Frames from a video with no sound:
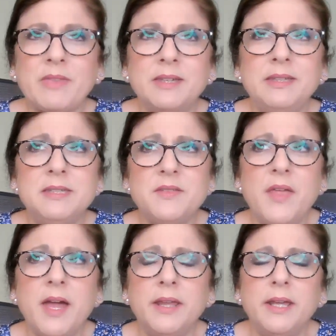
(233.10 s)
is
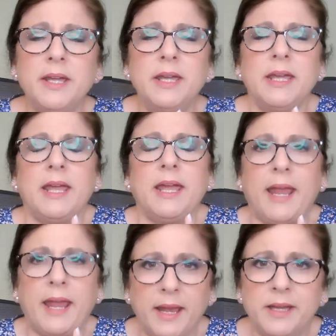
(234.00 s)
that
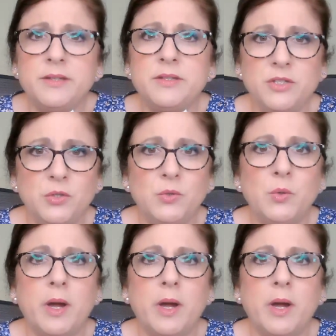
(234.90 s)
as you